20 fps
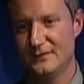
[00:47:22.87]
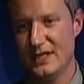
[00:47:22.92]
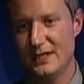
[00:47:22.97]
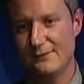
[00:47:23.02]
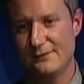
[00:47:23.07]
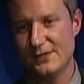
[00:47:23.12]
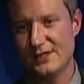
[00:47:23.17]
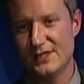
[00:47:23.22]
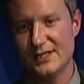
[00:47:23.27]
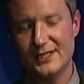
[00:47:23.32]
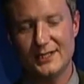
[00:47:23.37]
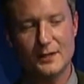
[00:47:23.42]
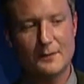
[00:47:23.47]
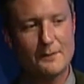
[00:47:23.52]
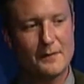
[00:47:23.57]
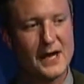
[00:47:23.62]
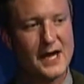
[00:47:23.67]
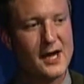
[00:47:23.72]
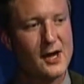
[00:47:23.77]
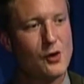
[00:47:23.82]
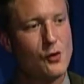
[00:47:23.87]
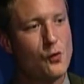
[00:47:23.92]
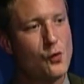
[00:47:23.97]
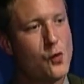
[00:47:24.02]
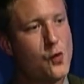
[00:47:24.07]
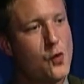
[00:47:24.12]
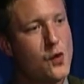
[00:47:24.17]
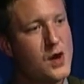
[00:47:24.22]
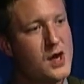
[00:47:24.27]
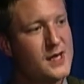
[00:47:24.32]
if you think about
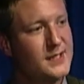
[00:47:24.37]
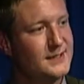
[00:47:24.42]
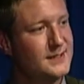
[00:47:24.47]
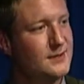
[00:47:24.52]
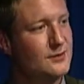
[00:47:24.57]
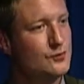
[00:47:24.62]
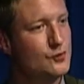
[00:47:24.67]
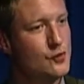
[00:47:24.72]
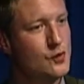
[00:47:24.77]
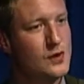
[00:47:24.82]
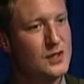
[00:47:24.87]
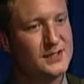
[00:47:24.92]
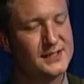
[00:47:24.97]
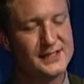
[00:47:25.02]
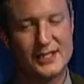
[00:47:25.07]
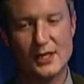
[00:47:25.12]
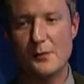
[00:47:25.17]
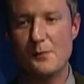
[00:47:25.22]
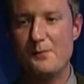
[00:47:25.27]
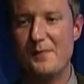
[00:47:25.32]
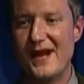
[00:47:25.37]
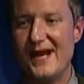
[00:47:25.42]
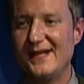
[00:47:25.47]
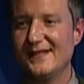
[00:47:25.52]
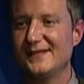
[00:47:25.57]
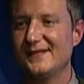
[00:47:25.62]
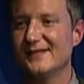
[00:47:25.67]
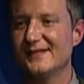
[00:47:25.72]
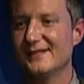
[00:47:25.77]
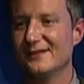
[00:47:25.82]
what was their
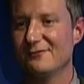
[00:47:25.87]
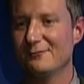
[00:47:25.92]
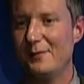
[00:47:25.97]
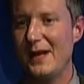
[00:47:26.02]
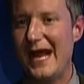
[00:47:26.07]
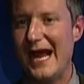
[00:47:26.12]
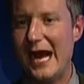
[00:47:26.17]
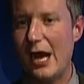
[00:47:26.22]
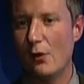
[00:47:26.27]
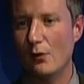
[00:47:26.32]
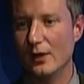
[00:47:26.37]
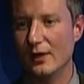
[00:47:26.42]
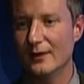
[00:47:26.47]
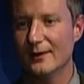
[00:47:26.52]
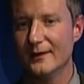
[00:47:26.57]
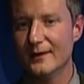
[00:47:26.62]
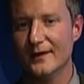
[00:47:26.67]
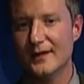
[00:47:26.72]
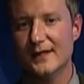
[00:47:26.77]
basis of power,